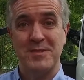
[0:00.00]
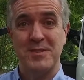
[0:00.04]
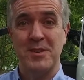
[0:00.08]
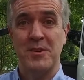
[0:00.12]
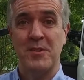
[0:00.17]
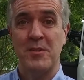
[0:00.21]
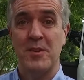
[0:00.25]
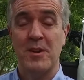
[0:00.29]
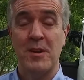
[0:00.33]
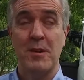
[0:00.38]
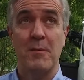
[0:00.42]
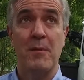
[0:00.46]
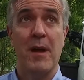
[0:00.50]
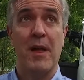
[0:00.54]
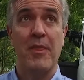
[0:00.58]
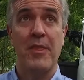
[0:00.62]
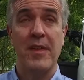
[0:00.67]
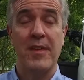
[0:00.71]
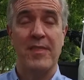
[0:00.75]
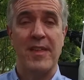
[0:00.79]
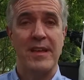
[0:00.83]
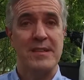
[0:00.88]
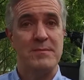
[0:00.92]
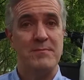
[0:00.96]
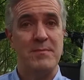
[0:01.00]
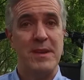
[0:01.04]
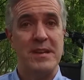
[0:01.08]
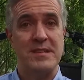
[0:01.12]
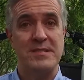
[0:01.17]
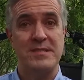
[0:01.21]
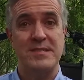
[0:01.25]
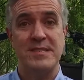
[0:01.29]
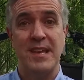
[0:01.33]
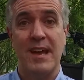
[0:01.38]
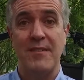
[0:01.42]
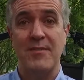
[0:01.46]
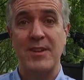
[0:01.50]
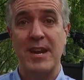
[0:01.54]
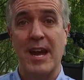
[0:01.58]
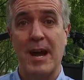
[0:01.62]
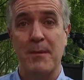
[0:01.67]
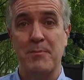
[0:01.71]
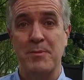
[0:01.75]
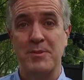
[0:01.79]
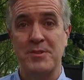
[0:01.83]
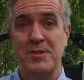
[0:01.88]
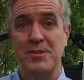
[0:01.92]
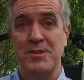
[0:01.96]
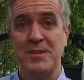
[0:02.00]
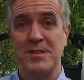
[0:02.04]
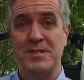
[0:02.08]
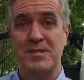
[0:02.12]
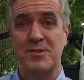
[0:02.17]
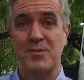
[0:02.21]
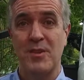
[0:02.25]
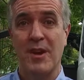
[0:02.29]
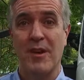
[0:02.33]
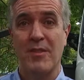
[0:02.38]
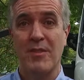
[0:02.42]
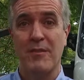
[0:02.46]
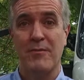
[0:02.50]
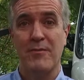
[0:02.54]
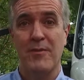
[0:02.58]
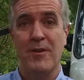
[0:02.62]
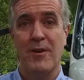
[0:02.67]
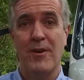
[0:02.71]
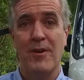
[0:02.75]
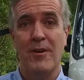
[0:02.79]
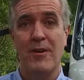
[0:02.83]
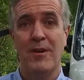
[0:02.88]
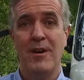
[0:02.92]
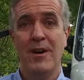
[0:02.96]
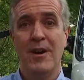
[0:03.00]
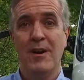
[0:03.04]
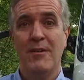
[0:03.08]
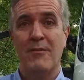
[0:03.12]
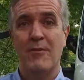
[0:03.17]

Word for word: So there are, I think that makes 7 opportunities throughout the fall